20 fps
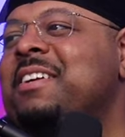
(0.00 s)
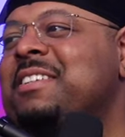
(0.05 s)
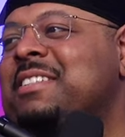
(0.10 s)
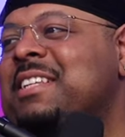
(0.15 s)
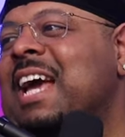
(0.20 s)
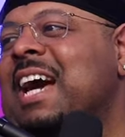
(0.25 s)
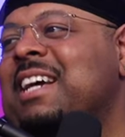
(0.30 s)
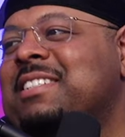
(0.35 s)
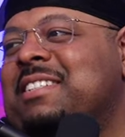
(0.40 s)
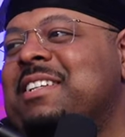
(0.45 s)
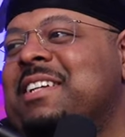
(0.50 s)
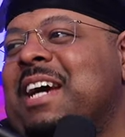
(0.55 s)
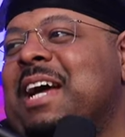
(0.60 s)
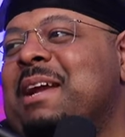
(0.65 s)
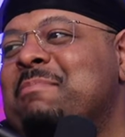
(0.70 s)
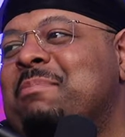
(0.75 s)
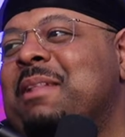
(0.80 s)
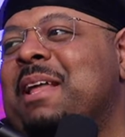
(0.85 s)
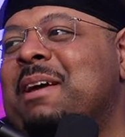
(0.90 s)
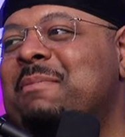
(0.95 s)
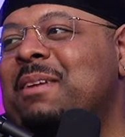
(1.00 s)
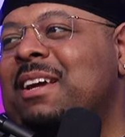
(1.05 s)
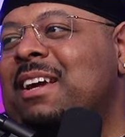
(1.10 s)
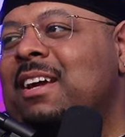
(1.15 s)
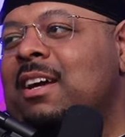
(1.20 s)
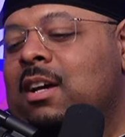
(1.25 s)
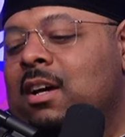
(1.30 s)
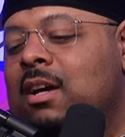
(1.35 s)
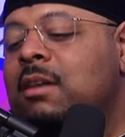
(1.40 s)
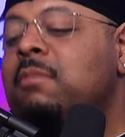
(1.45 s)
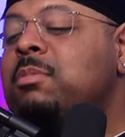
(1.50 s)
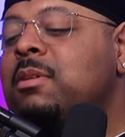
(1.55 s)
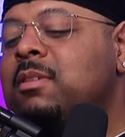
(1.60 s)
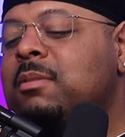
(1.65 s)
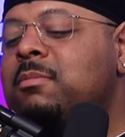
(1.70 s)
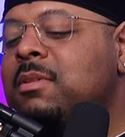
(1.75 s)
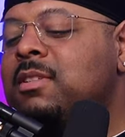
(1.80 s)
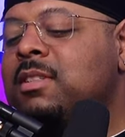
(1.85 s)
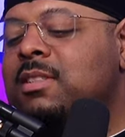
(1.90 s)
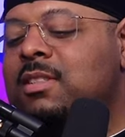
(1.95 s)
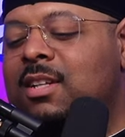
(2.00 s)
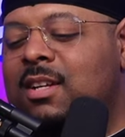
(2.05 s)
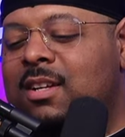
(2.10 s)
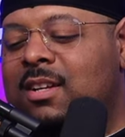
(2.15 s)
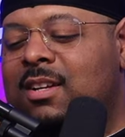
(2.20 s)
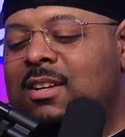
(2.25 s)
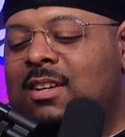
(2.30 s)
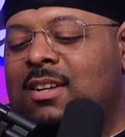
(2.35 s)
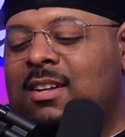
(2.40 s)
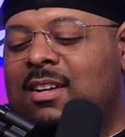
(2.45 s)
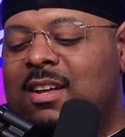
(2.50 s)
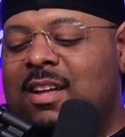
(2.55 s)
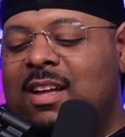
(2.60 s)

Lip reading: little realistic too, you know what I'm saying? So,